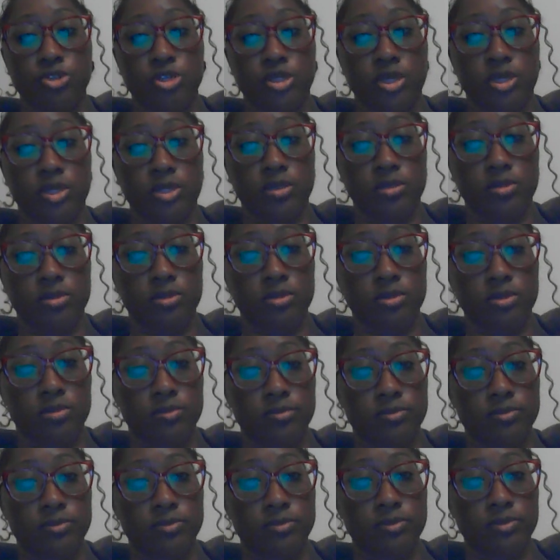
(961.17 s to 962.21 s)
genes.
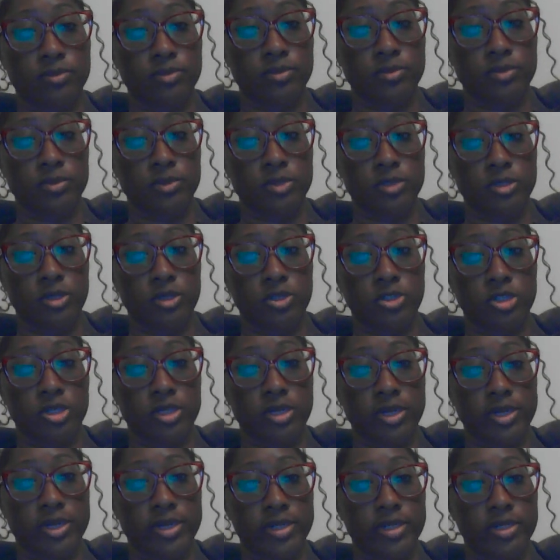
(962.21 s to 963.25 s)
So
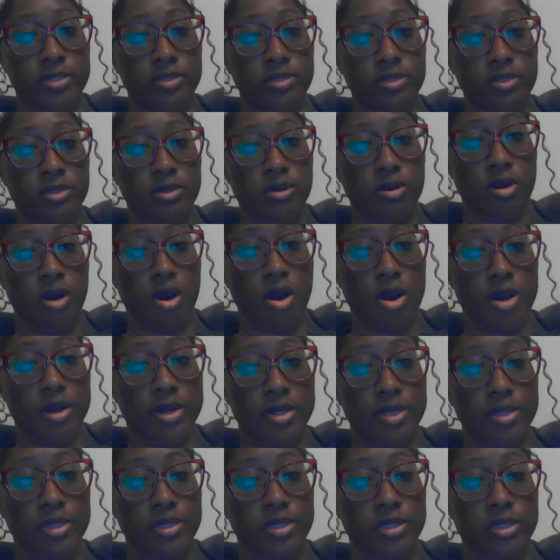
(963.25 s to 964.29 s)
genetics are
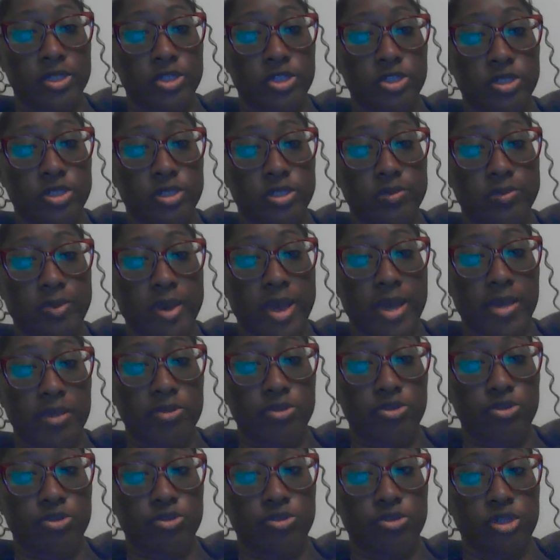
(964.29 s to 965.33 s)
conditions
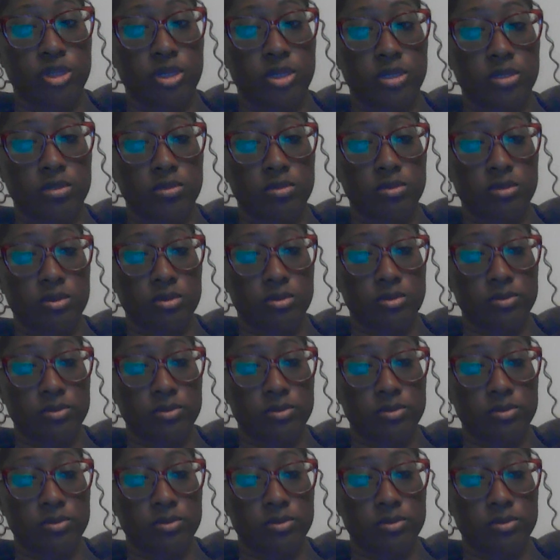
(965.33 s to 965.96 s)
passed through genes.